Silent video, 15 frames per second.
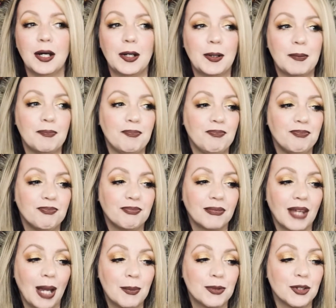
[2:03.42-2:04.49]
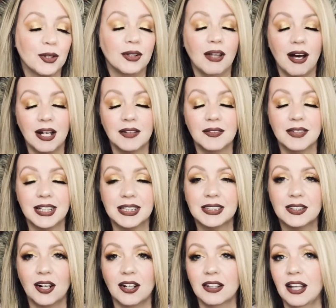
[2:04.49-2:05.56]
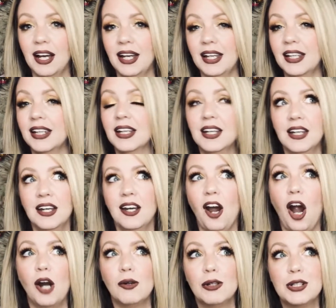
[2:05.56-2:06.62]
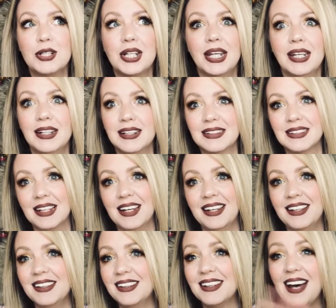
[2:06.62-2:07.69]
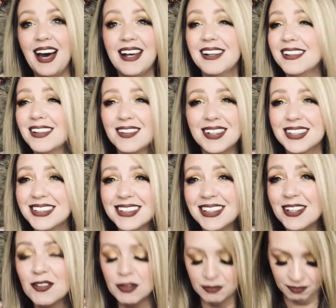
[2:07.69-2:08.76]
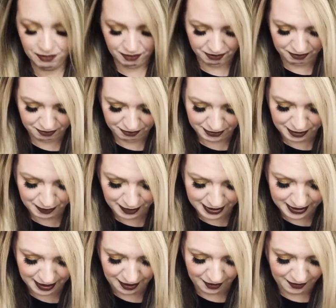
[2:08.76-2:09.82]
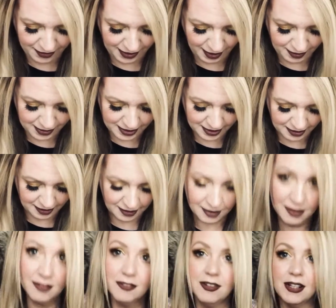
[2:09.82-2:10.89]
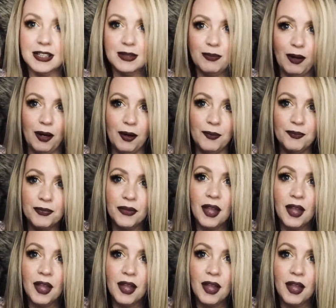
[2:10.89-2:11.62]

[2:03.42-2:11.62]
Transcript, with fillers: I'm sure a lot of us are like, our routine is like, I don't know what to do with myself. That was a fuzzball.